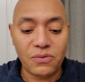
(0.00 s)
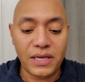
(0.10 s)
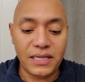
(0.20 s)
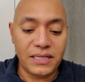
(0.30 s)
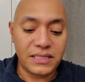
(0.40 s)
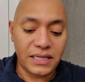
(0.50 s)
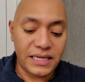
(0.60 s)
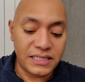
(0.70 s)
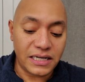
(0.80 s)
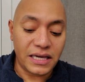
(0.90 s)

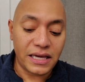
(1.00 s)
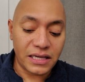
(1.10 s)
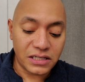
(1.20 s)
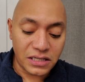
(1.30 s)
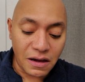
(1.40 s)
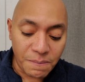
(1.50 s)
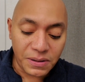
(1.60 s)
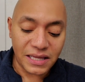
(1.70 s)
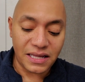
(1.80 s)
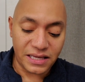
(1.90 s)
isn't
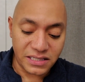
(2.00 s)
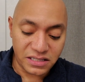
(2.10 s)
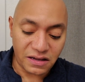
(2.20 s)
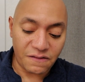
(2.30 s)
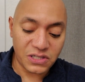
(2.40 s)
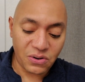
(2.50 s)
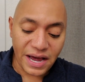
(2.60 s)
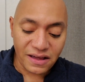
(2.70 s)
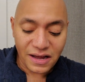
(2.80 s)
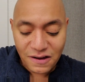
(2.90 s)
completely stiff. So
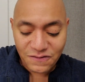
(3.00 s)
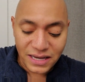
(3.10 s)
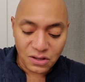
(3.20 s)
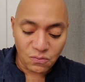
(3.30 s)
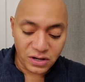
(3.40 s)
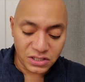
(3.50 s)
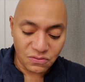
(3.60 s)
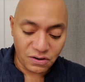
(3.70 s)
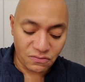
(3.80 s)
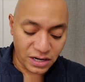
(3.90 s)
I find the
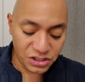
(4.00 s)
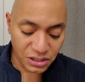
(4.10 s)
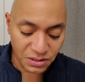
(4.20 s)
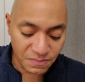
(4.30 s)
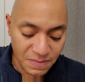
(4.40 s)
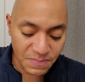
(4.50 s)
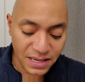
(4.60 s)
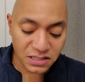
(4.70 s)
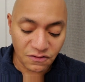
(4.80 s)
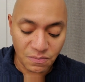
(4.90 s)
1-to-1 ratio to be
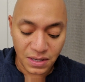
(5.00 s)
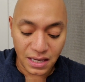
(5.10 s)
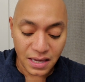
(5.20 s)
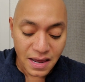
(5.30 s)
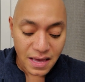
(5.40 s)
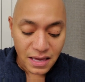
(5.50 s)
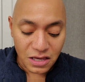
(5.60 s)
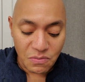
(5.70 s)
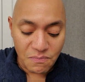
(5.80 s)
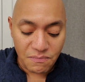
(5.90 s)
best for me.
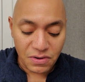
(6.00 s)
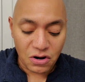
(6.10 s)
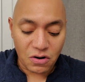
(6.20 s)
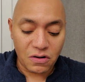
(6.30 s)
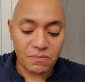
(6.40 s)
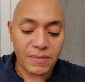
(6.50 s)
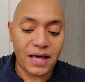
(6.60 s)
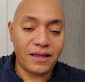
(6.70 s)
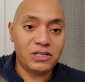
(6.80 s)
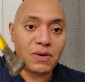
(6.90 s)
Your
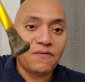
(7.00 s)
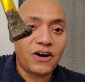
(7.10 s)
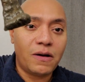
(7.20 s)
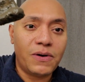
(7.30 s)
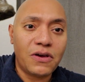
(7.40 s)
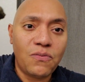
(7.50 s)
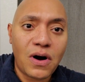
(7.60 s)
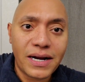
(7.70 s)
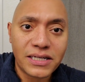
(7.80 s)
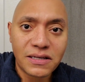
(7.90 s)
mileage may vary, but you
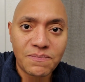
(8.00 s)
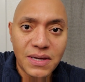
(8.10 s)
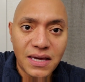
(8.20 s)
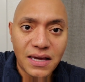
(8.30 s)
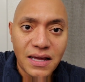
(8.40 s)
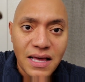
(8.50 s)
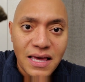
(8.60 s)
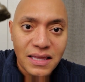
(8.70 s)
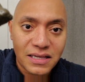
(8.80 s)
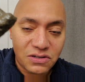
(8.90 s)
want it to be
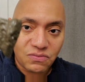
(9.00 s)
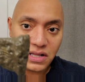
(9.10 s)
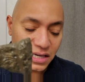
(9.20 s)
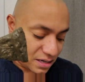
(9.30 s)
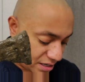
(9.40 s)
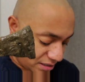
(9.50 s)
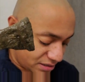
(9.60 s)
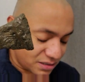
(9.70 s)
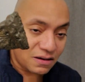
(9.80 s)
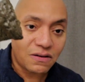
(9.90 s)
this really
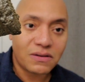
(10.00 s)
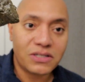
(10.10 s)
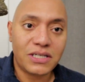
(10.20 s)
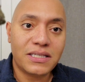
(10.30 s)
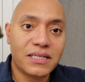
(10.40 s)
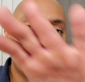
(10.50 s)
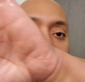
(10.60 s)
nice, oh geez, it's hard